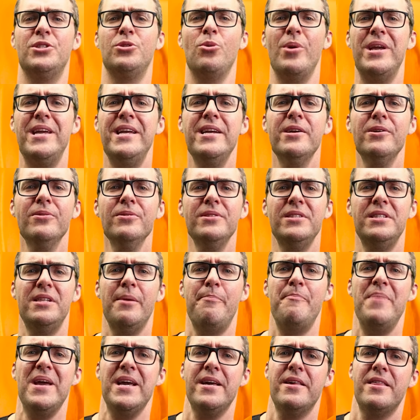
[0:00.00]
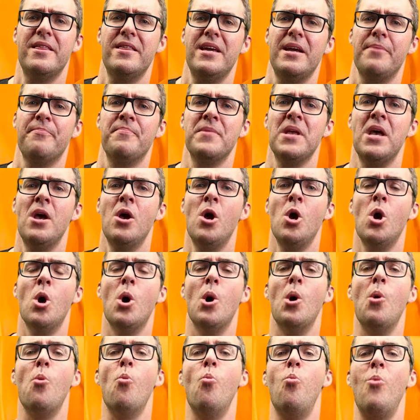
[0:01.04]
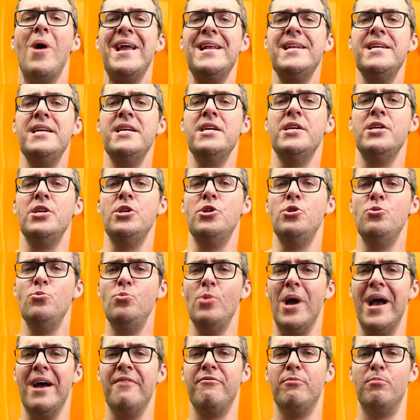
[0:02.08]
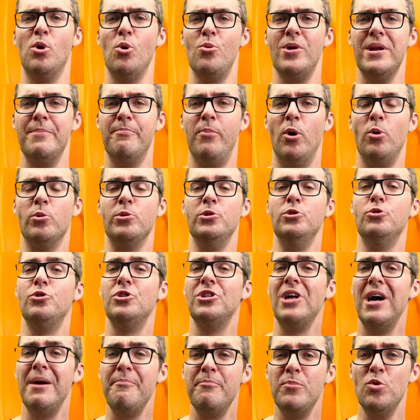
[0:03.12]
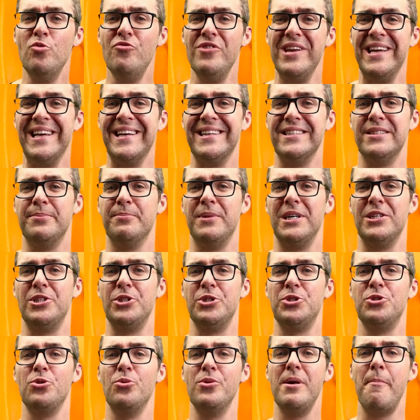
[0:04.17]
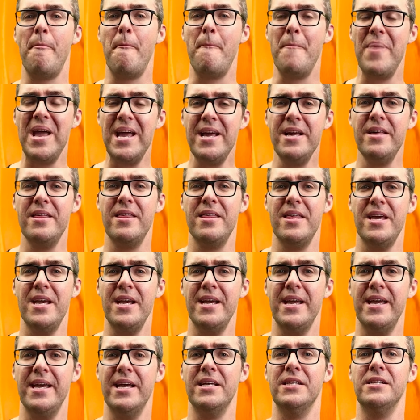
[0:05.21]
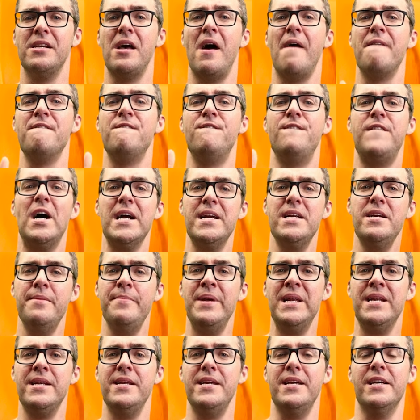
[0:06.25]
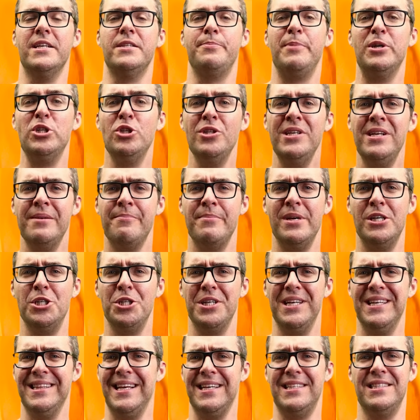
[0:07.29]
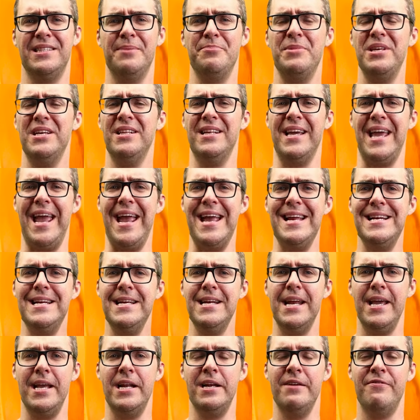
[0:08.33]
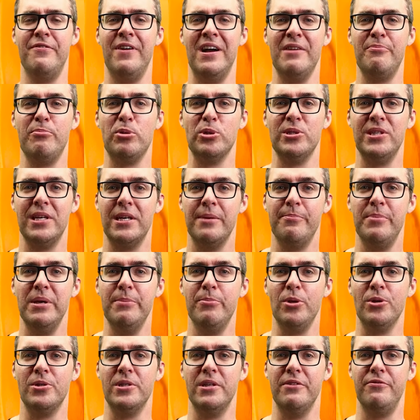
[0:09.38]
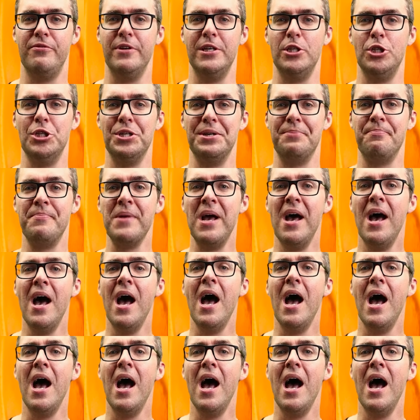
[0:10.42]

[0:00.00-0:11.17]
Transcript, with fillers: So here's the big thing when you have a broken bone, you stop moving as much. So the big thing is vitamin D, especially in Michigan, like something like 80 to 85% of people are deficient.